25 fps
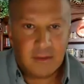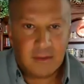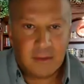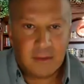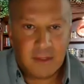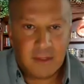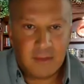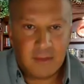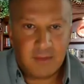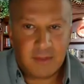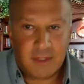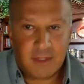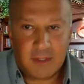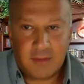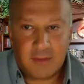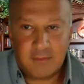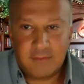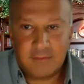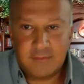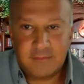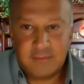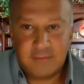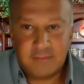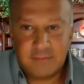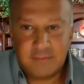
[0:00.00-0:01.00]
Here we go.
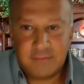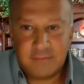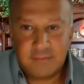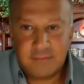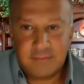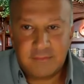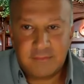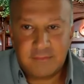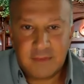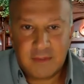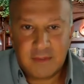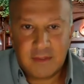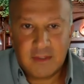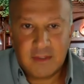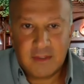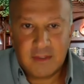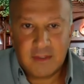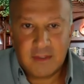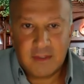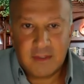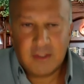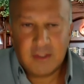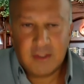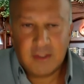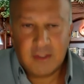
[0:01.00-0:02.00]
So he
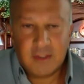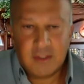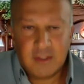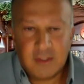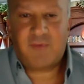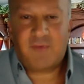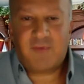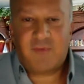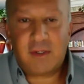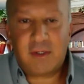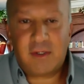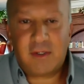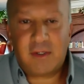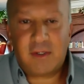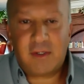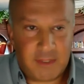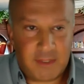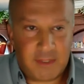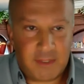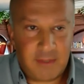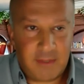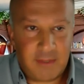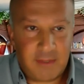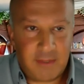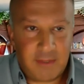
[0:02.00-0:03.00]
founded our company.
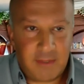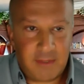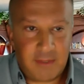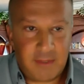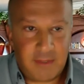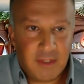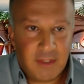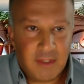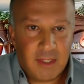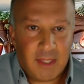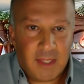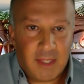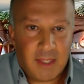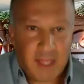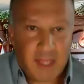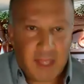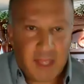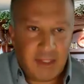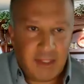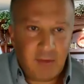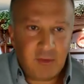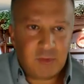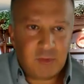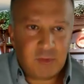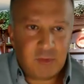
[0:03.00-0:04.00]
And
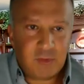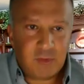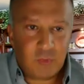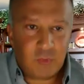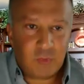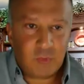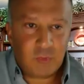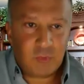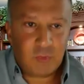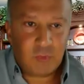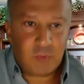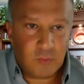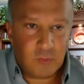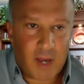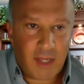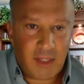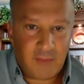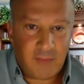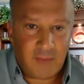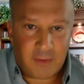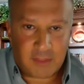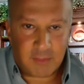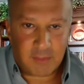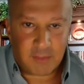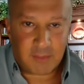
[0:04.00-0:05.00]
here's why he founded our
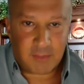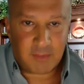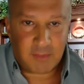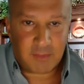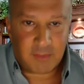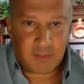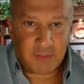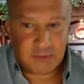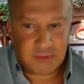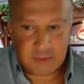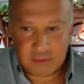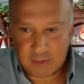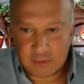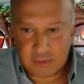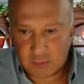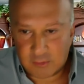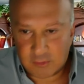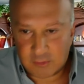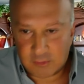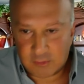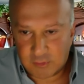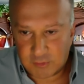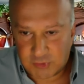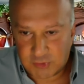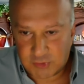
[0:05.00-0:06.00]
company. Let me
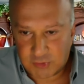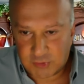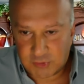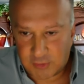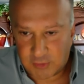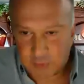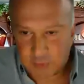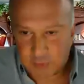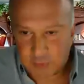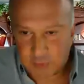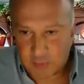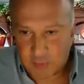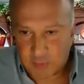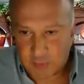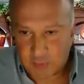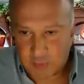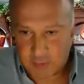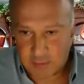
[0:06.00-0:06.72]
share this real quick.